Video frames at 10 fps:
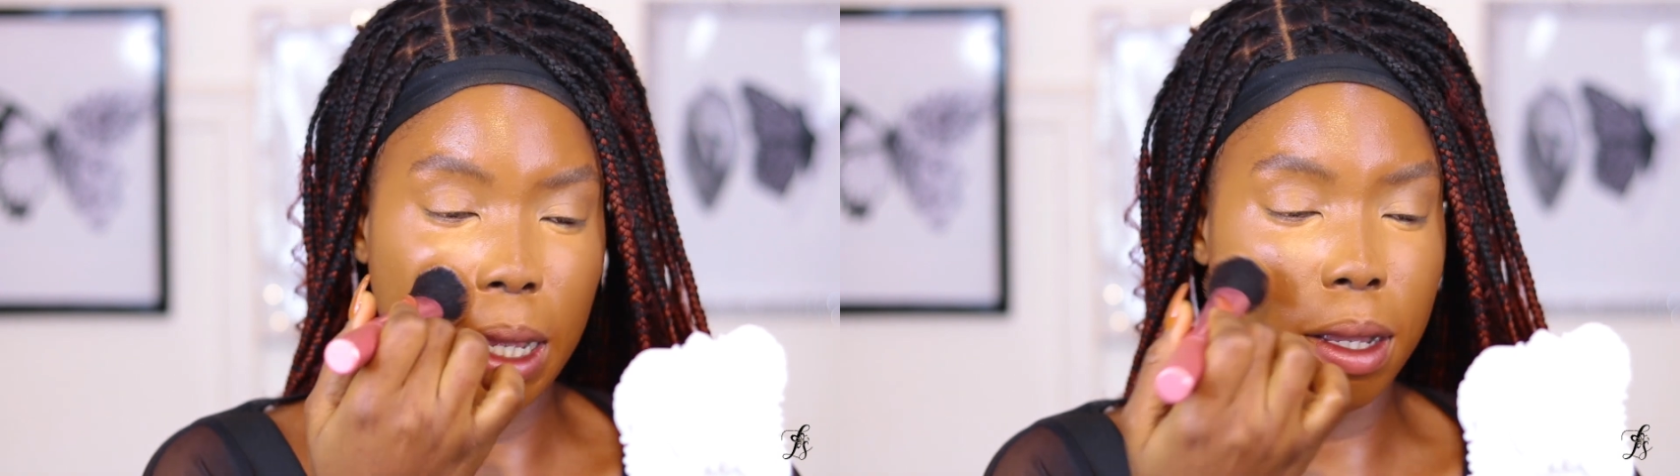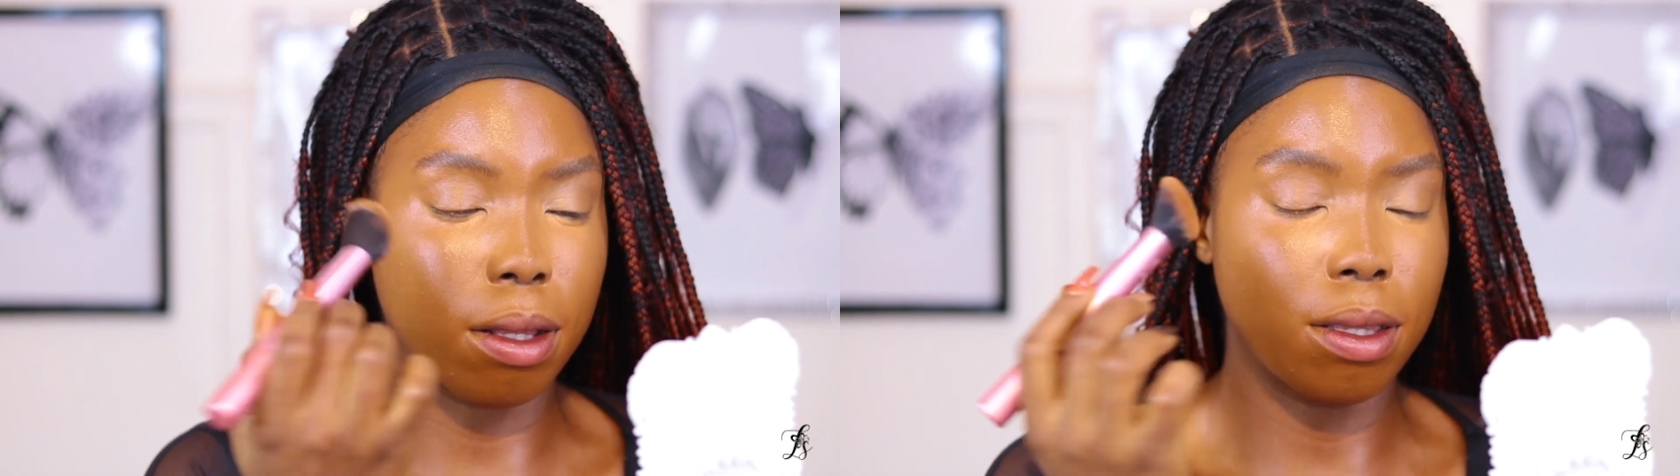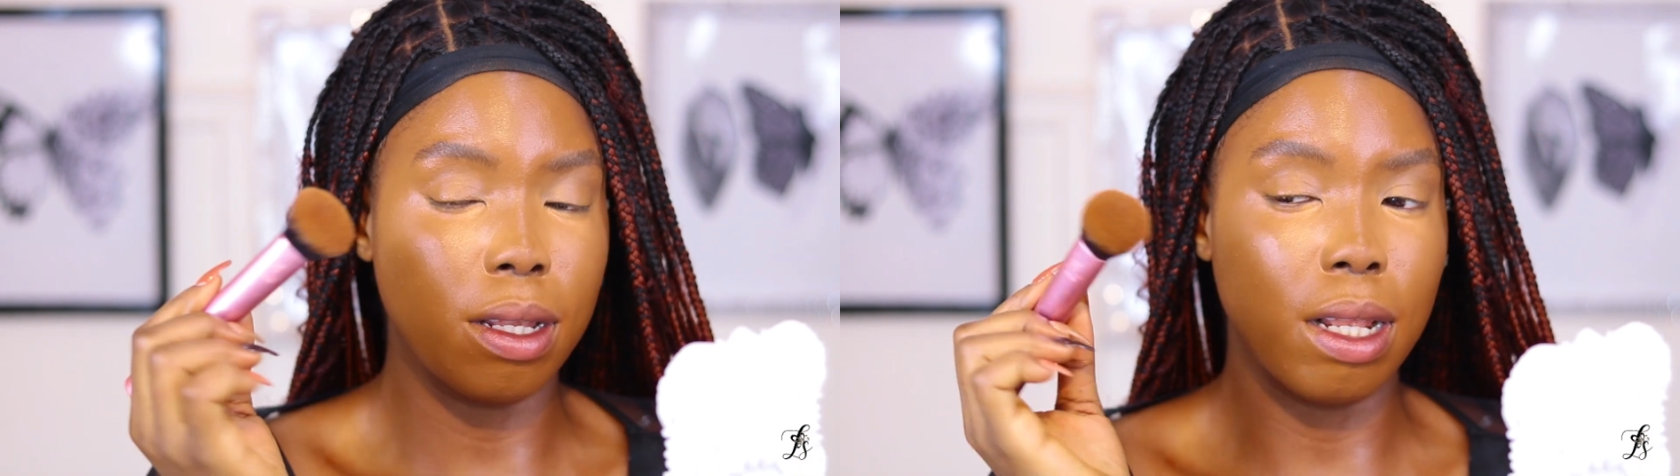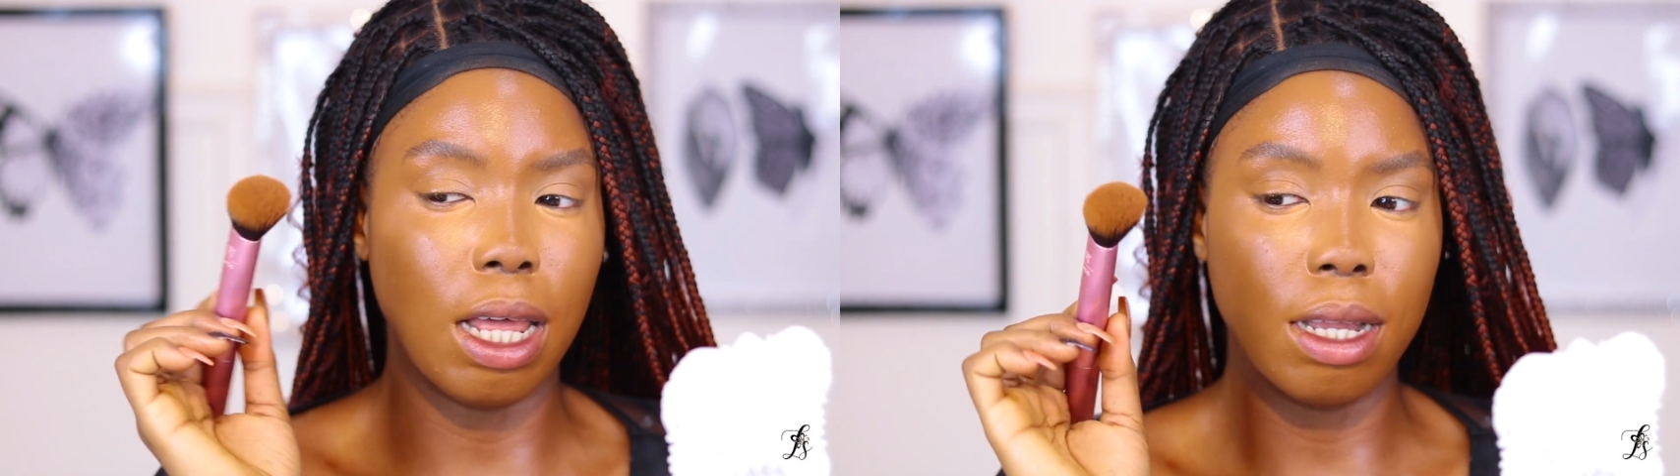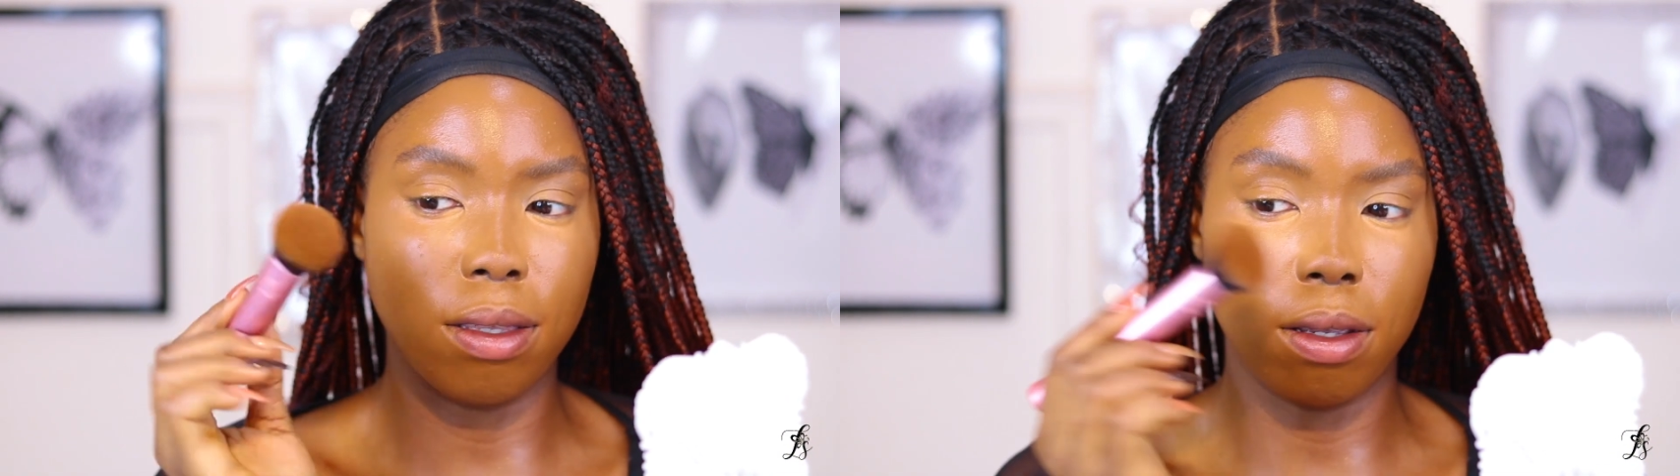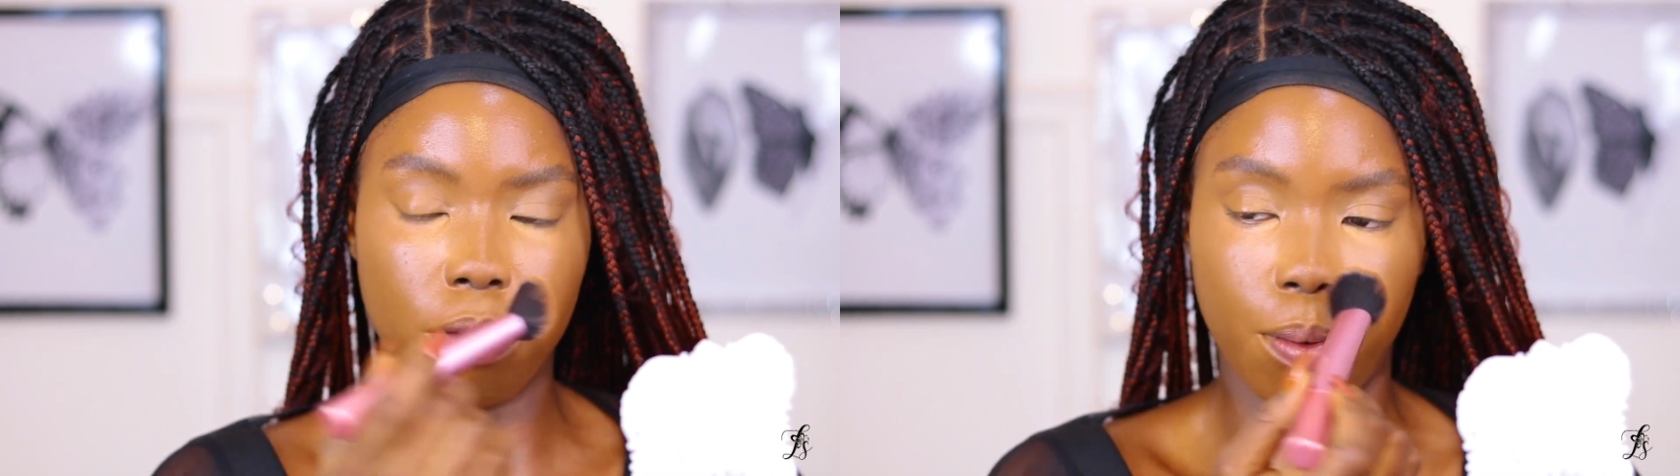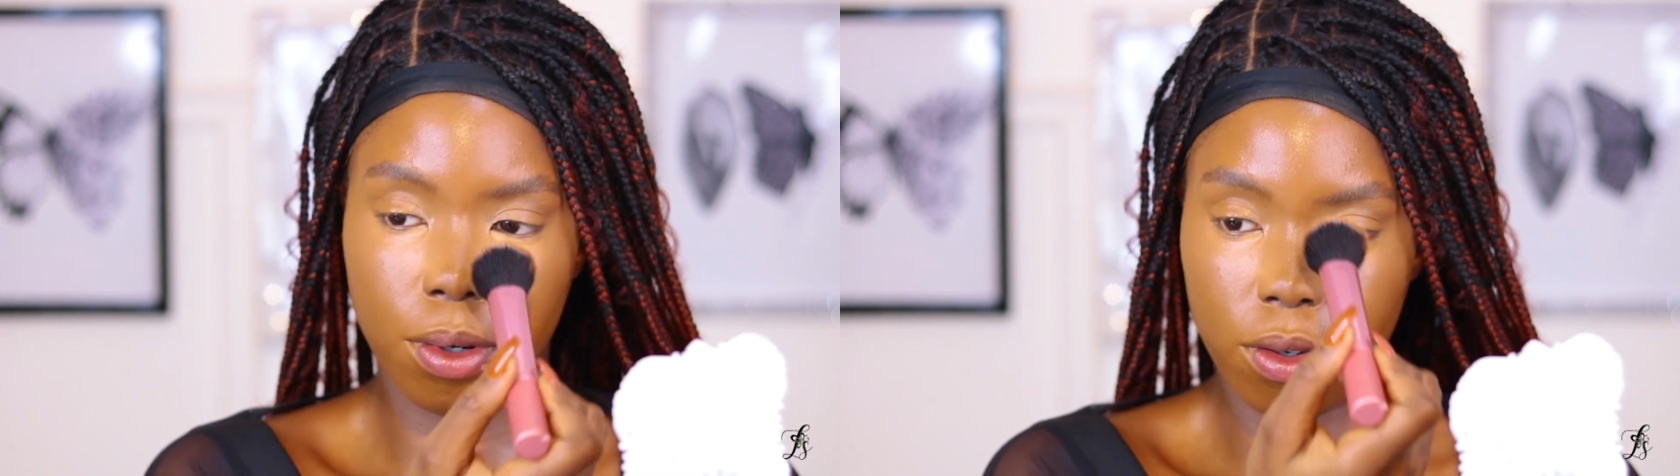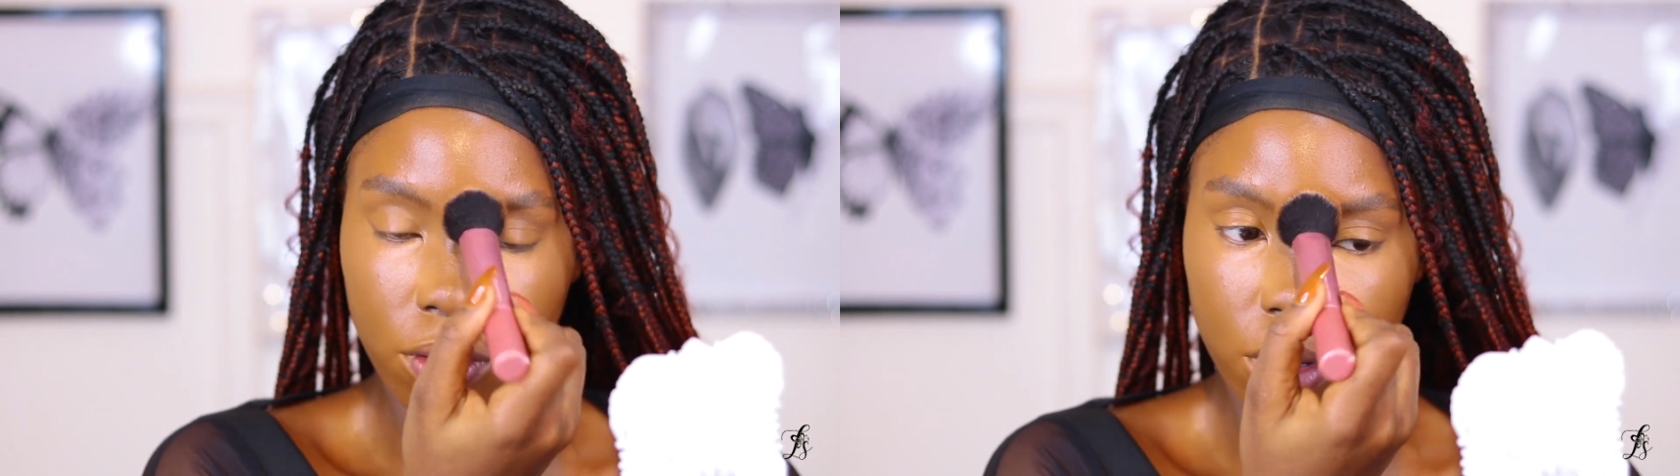like the lightest
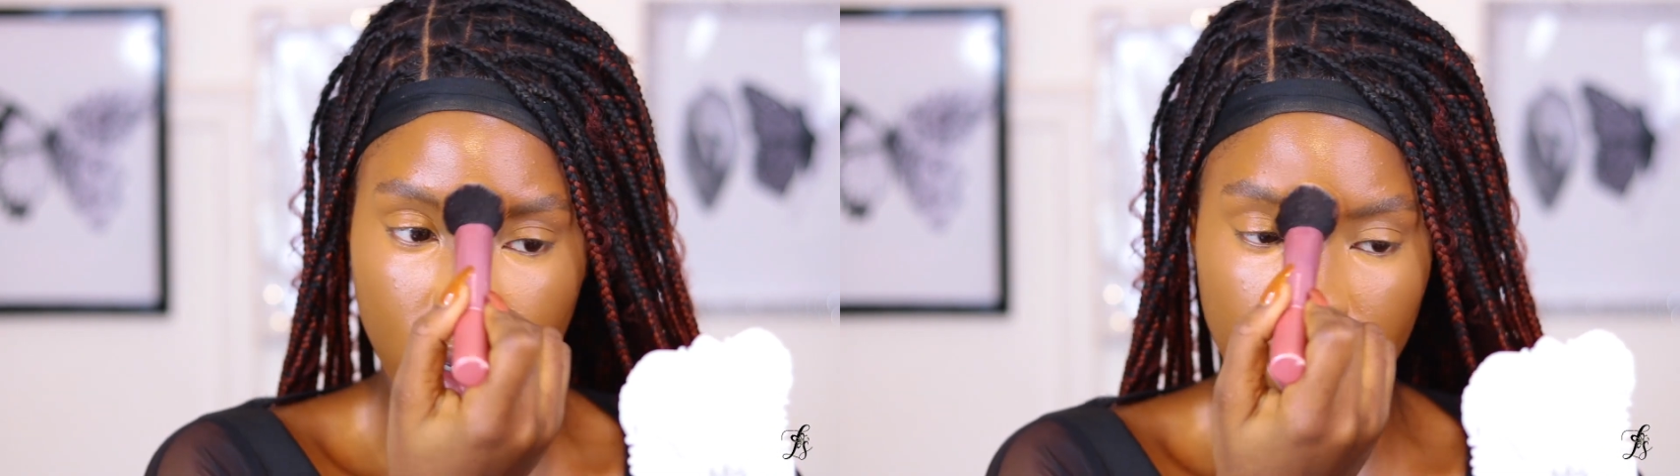pressure,